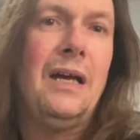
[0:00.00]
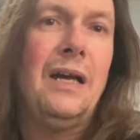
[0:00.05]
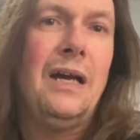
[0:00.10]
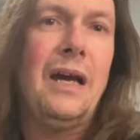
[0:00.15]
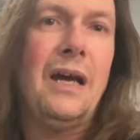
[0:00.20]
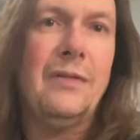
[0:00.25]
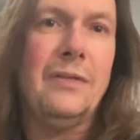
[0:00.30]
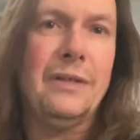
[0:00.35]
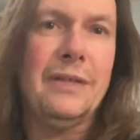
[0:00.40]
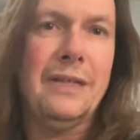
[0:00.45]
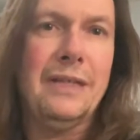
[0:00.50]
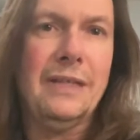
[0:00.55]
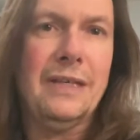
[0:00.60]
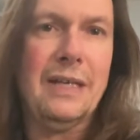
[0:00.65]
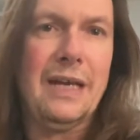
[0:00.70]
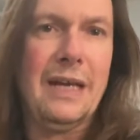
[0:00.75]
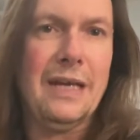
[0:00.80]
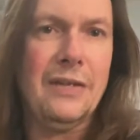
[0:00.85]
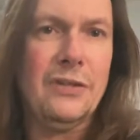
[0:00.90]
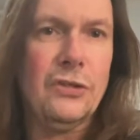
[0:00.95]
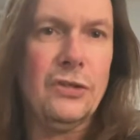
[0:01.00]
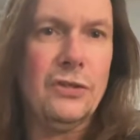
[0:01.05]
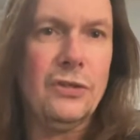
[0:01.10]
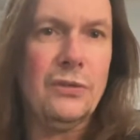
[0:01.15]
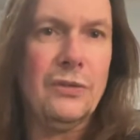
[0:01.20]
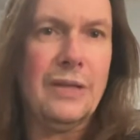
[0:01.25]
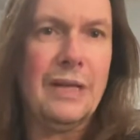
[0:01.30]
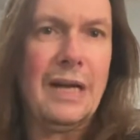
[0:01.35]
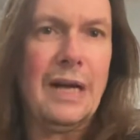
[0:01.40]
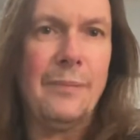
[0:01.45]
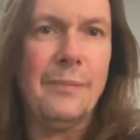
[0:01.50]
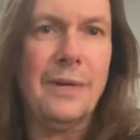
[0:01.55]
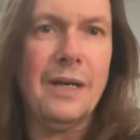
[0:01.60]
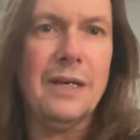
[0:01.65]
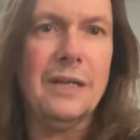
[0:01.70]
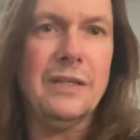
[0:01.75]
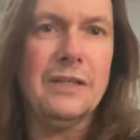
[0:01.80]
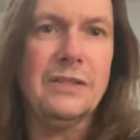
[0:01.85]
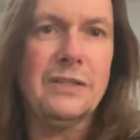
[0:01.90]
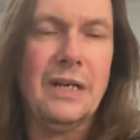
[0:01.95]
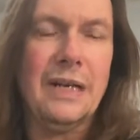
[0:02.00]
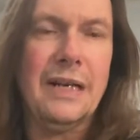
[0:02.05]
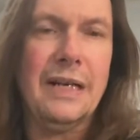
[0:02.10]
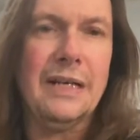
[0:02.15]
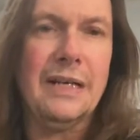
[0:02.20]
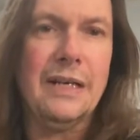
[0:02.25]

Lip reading: Everything that I do that I'm going to design